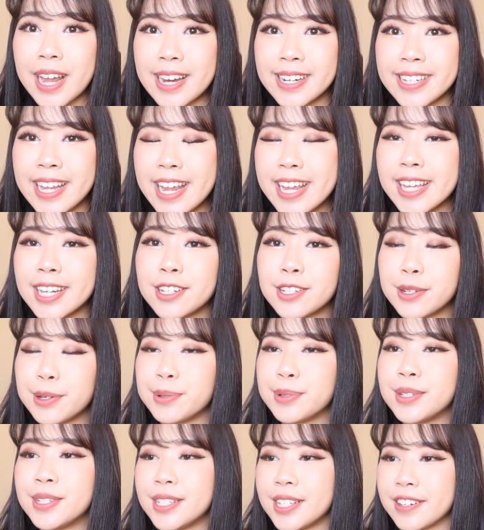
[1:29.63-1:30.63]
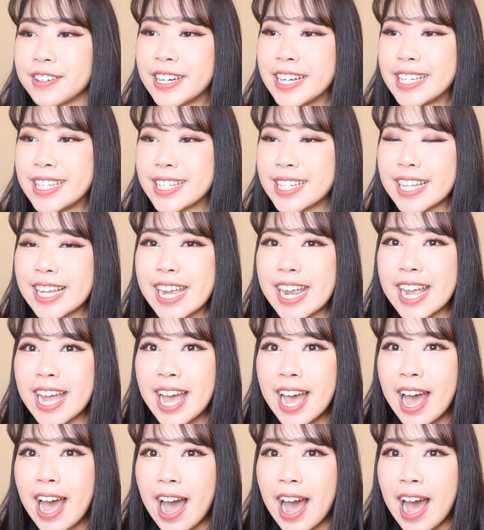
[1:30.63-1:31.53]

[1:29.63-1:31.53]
and take it so seriously.